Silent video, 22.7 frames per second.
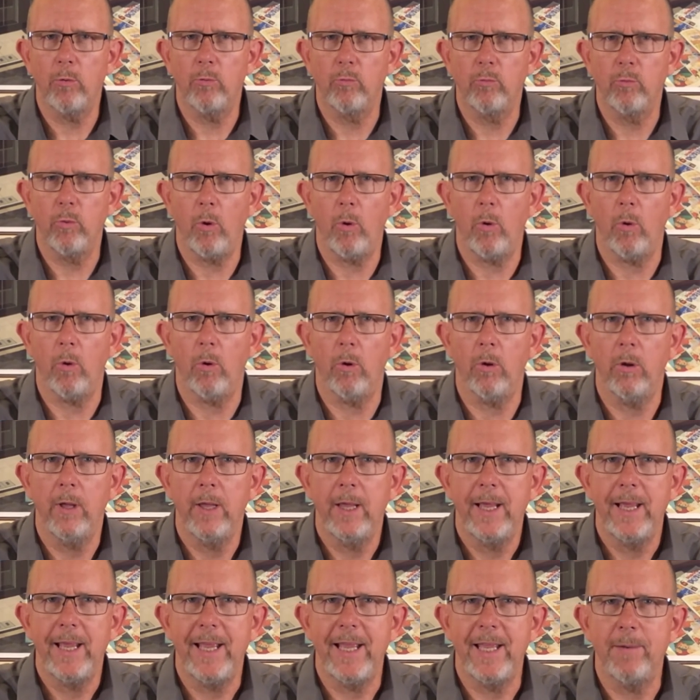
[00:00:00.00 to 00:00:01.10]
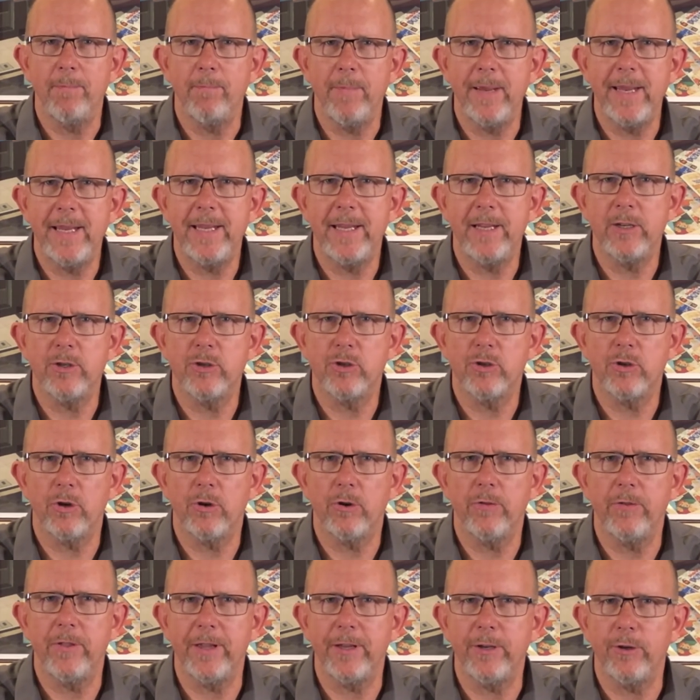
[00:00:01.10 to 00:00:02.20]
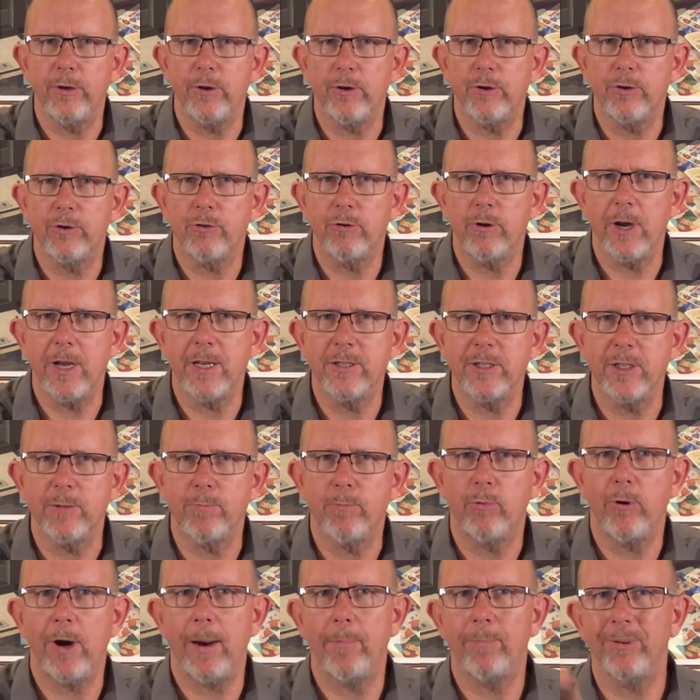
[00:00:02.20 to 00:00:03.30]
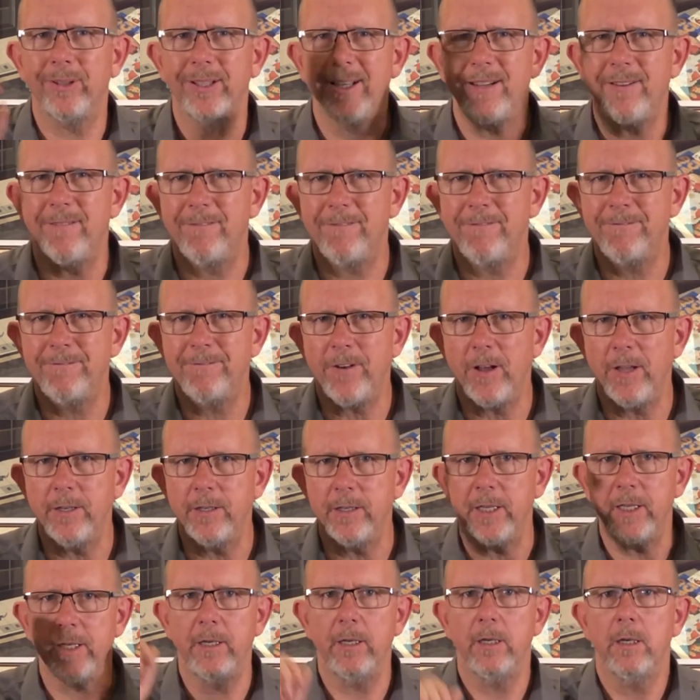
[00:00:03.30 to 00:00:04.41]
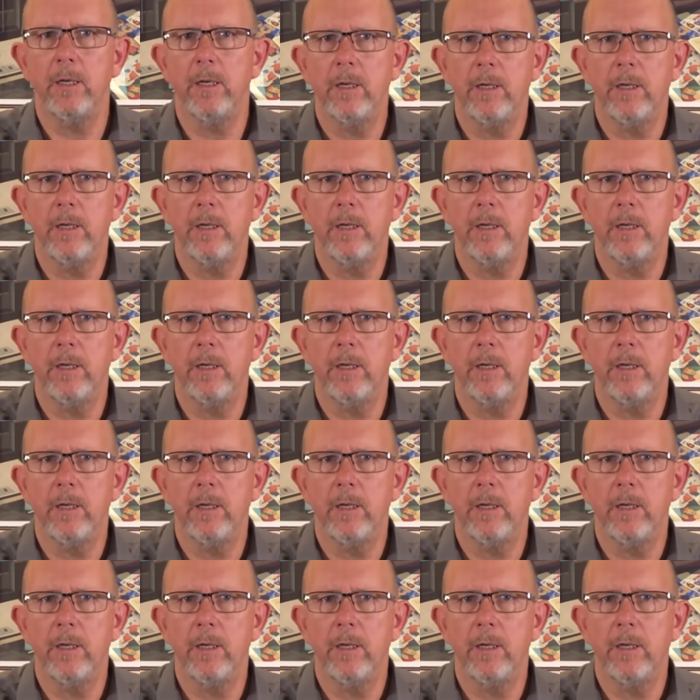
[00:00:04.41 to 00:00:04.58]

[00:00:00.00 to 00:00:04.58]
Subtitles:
role in making sure that your trust is properly funded,